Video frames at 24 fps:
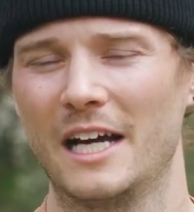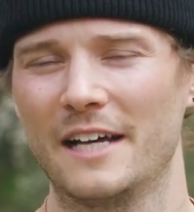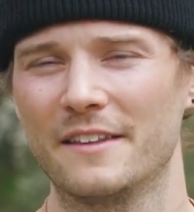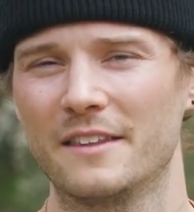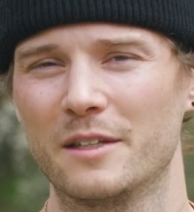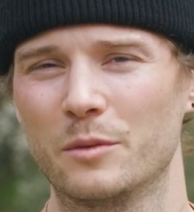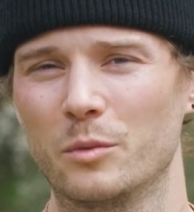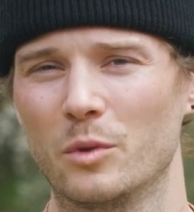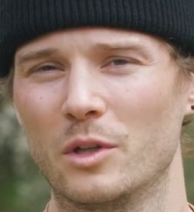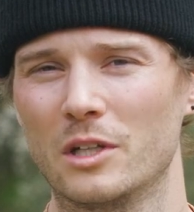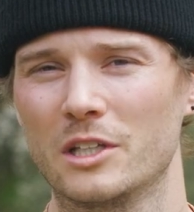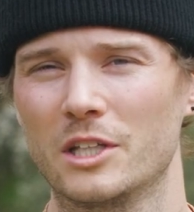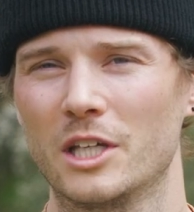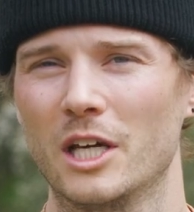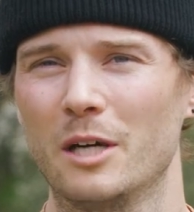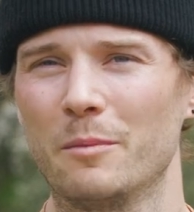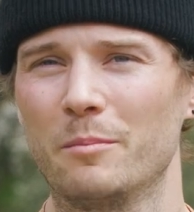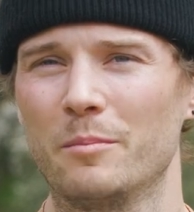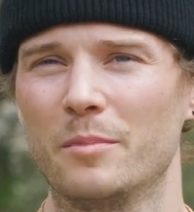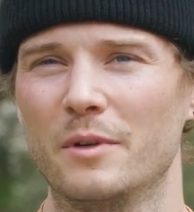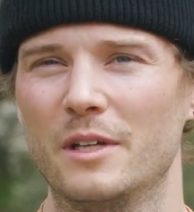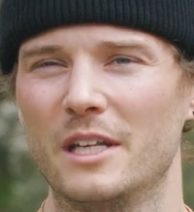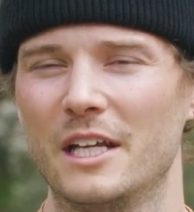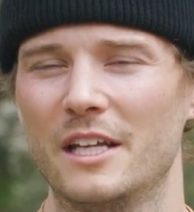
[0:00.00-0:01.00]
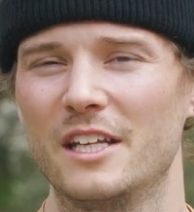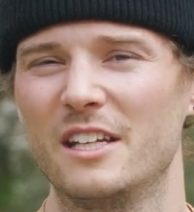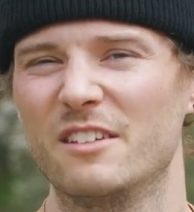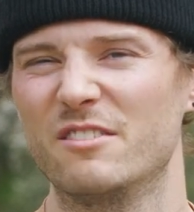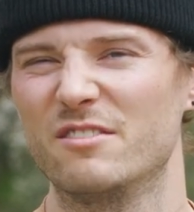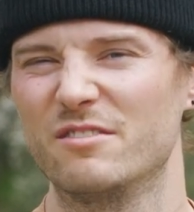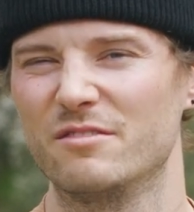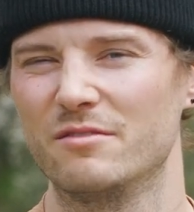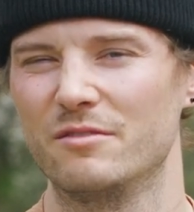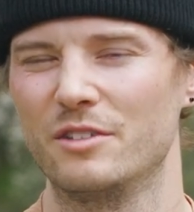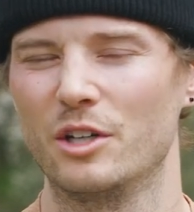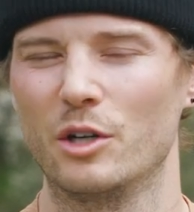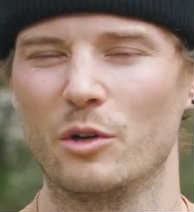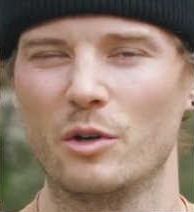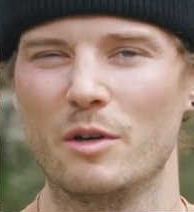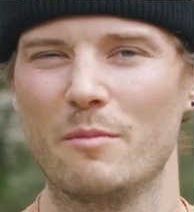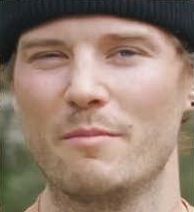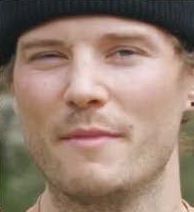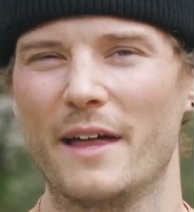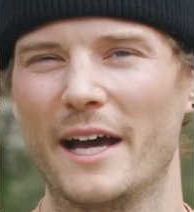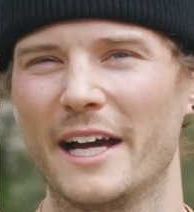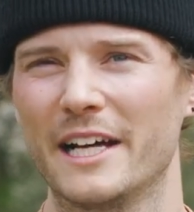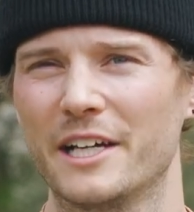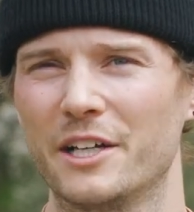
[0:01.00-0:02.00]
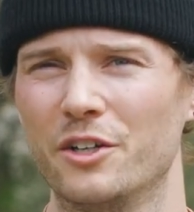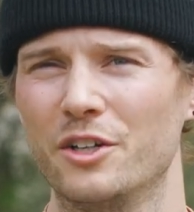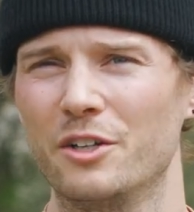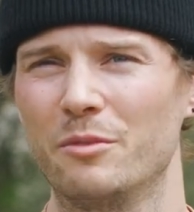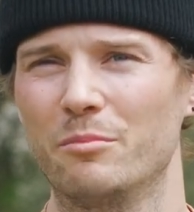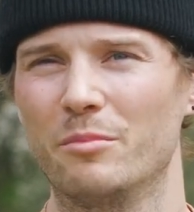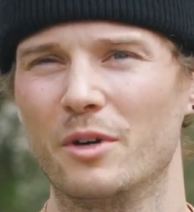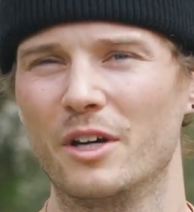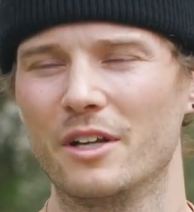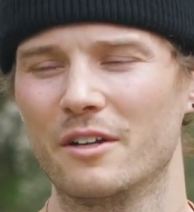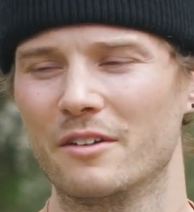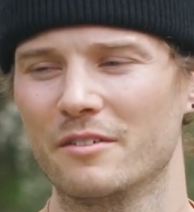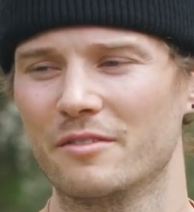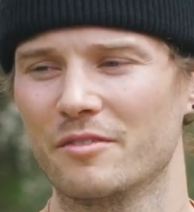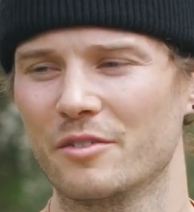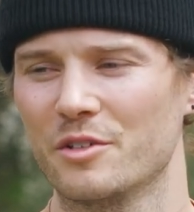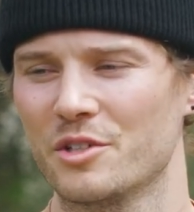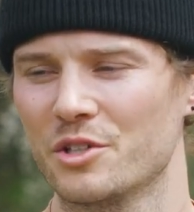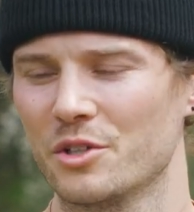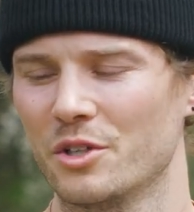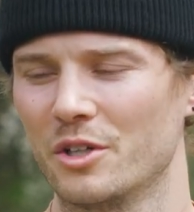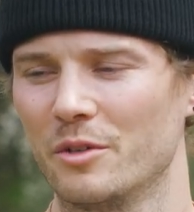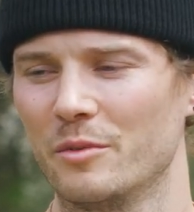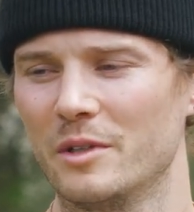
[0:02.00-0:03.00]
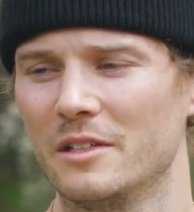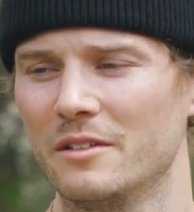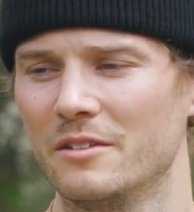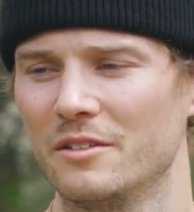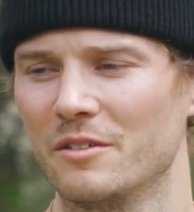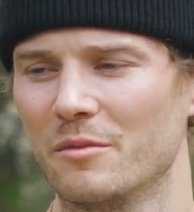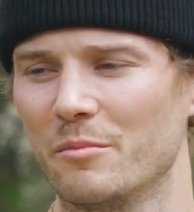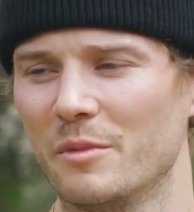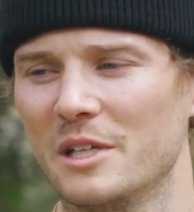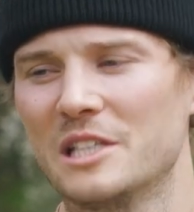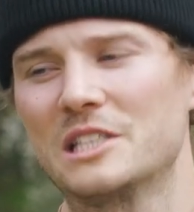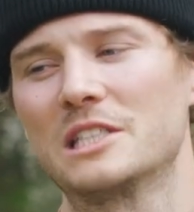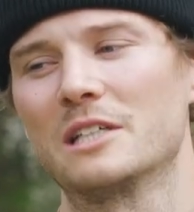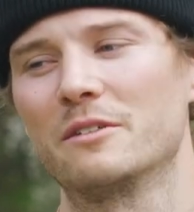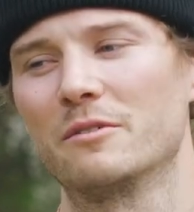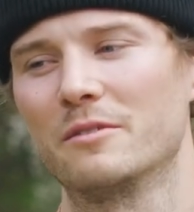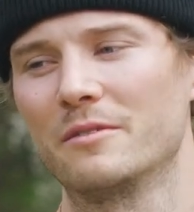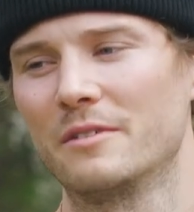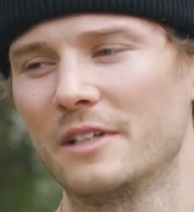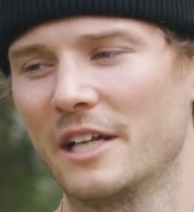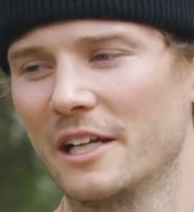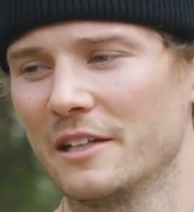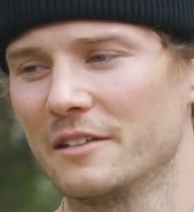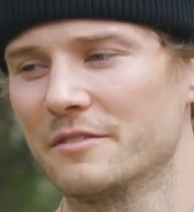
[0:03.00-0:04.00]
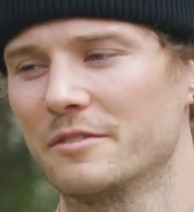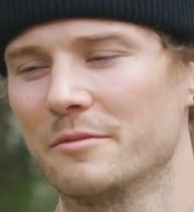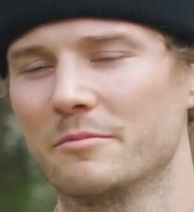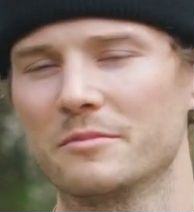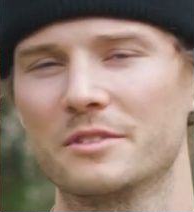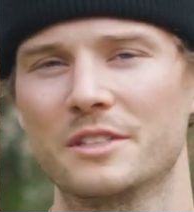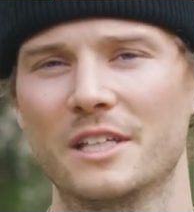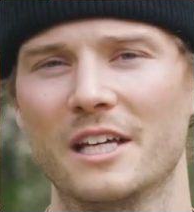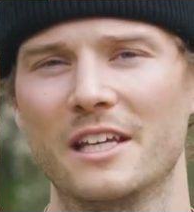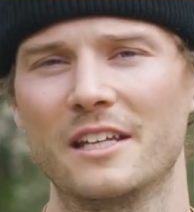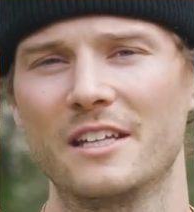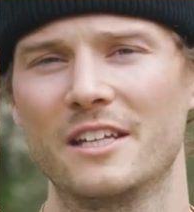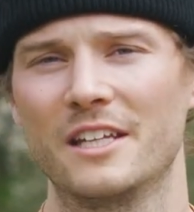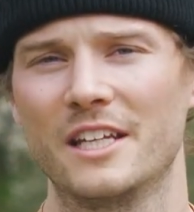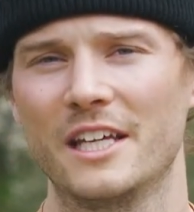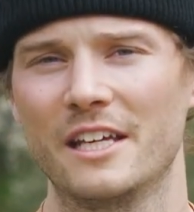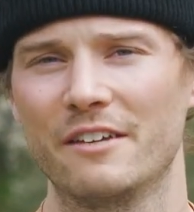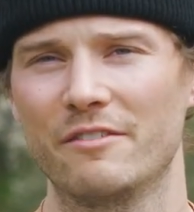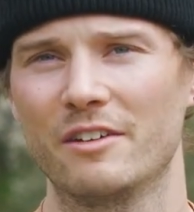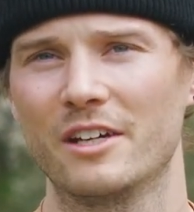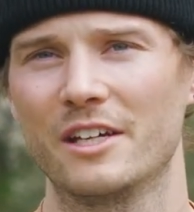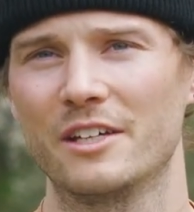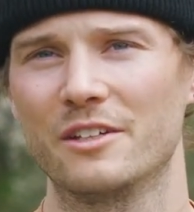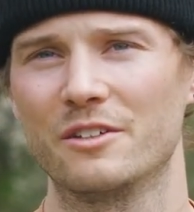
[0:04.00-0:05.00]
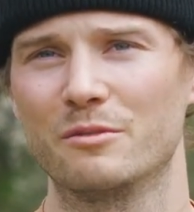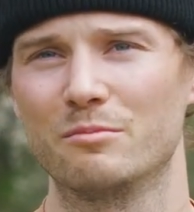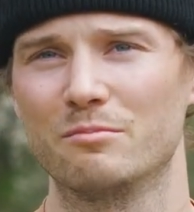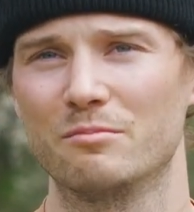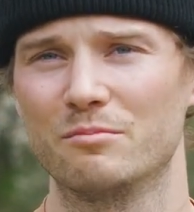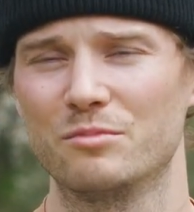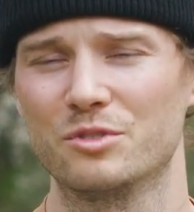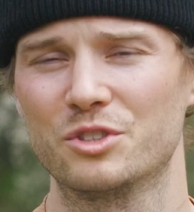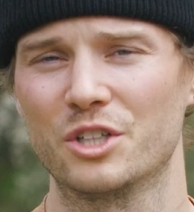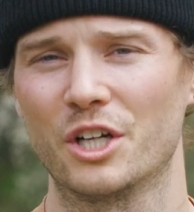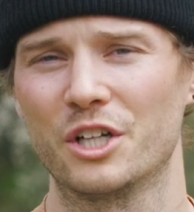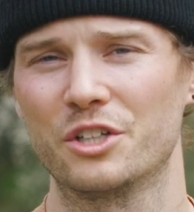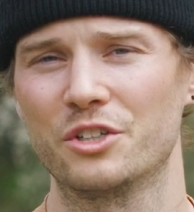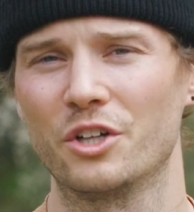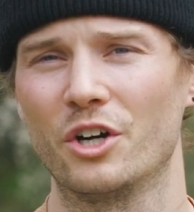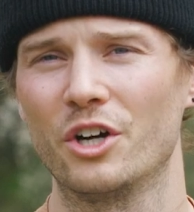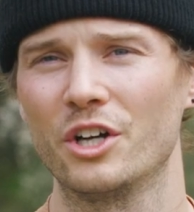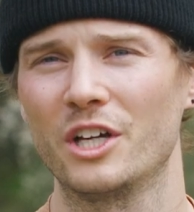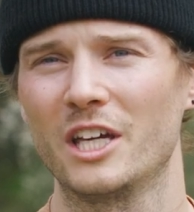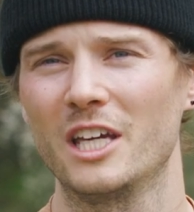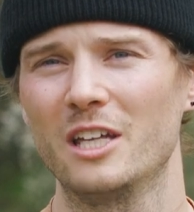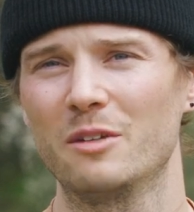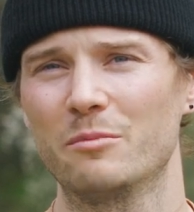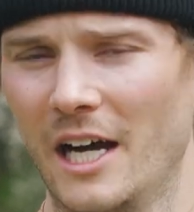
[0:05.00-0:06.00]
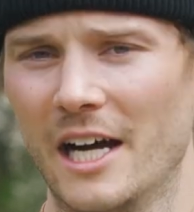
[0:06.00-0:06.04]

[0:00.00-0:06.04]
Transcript: at the World Cup and I didn't know him that good, but for sure when you meet someone else from Scandinavia, you start talking.